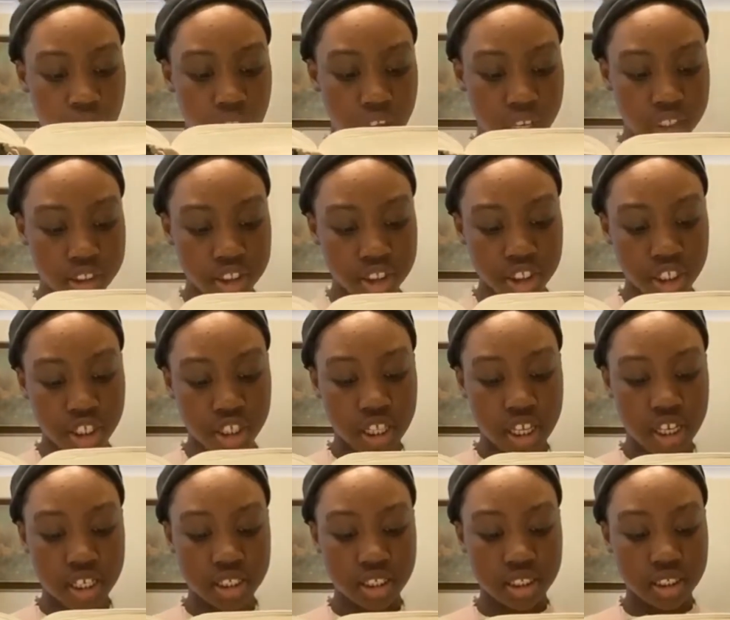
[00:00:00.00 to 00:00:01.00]
And do
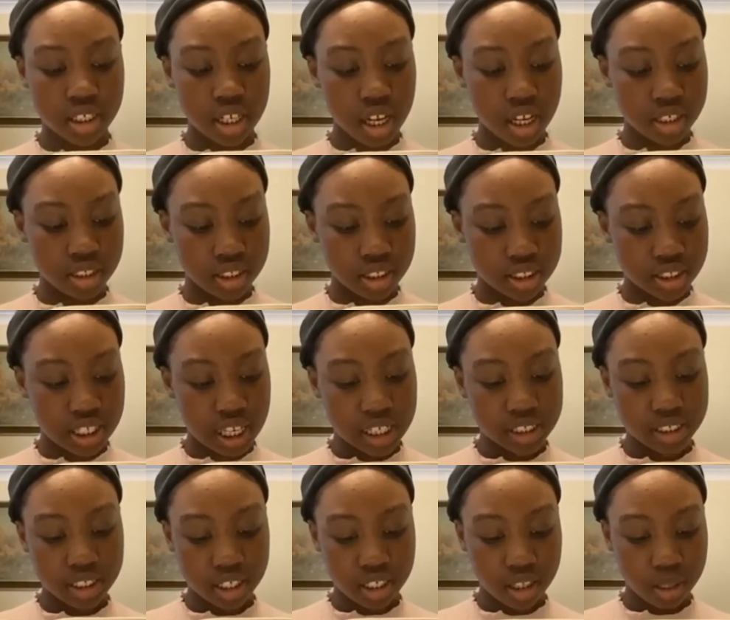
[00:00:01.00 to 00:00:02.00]
this,
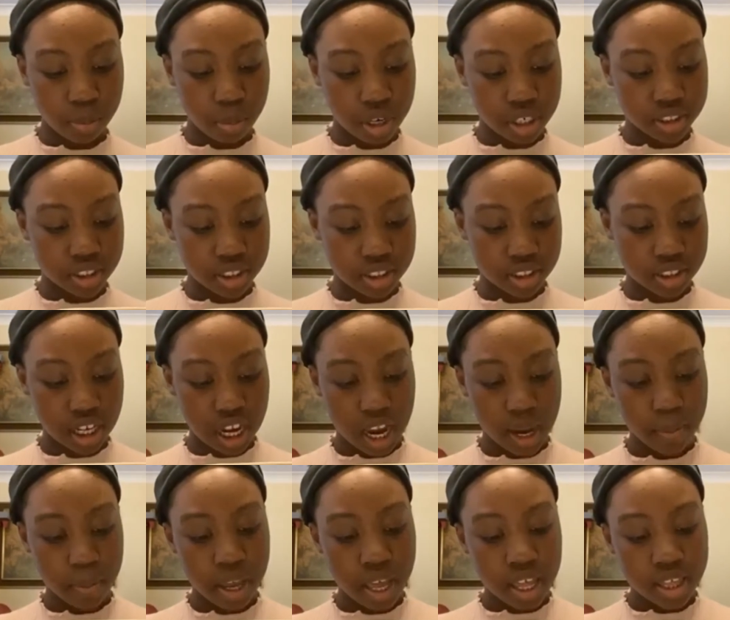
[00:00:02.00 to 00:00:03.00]
understanding the present
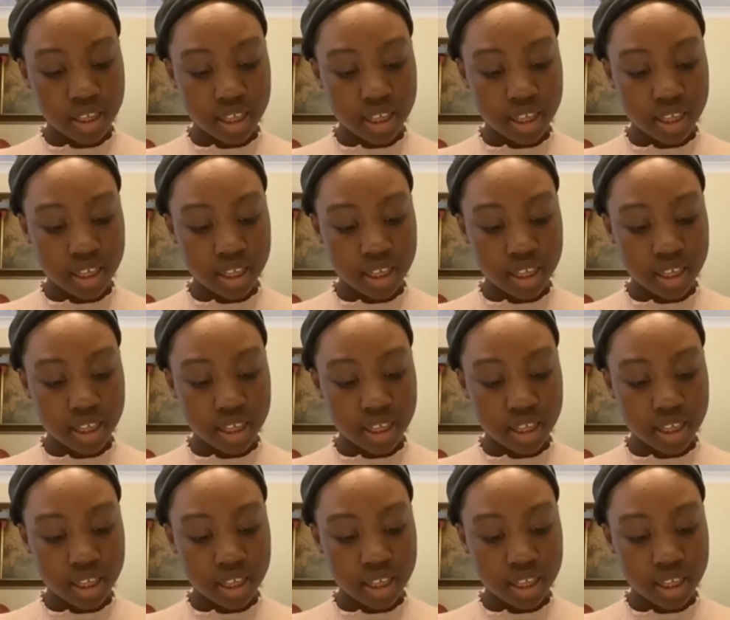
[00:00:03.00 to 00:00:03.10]
time.